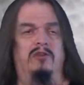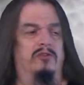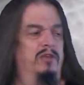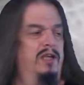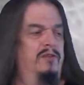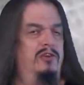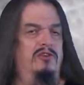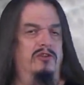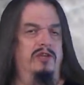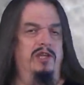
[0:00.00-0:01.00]
so they never
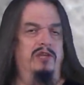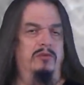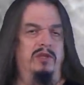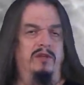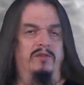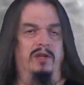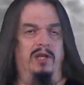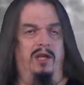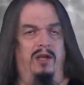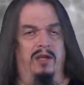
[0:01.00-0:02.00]
turned into a
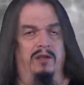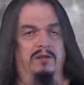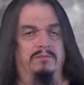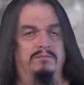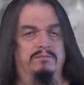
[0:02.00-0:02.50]
different kind.